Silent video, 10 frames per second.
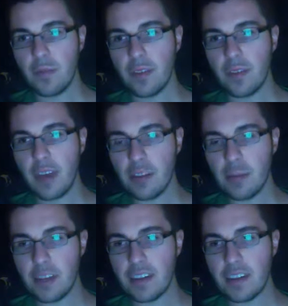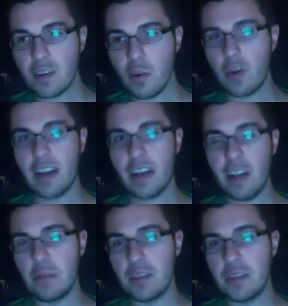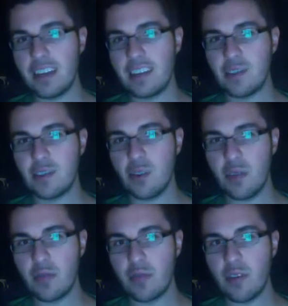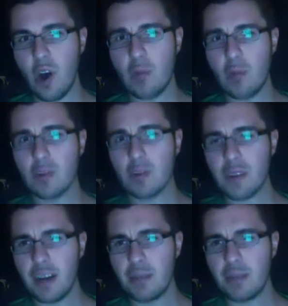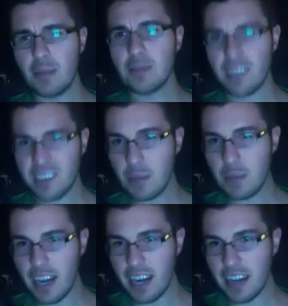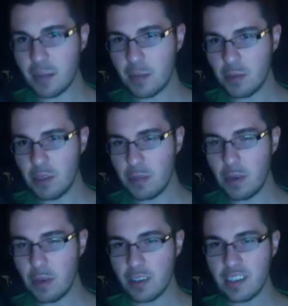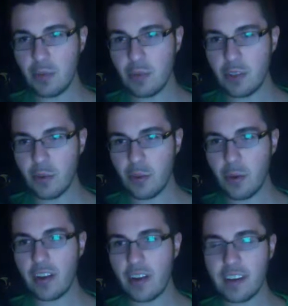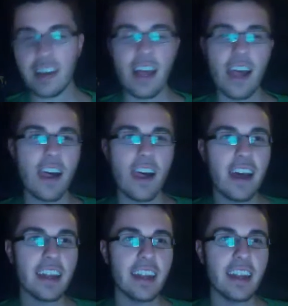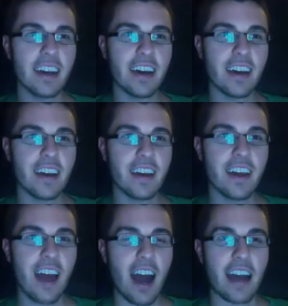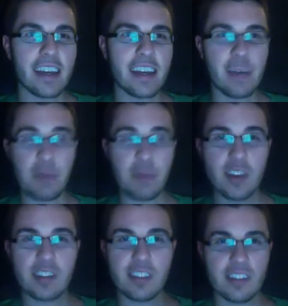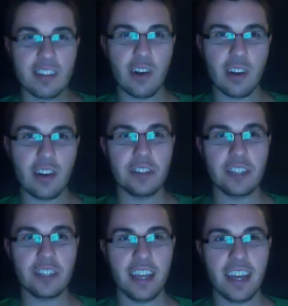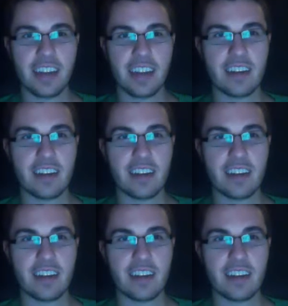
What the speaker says: element or an element that sort of almost becomes very symbiotic between the person and what they're wearing. And I came across this article in the Atlantic,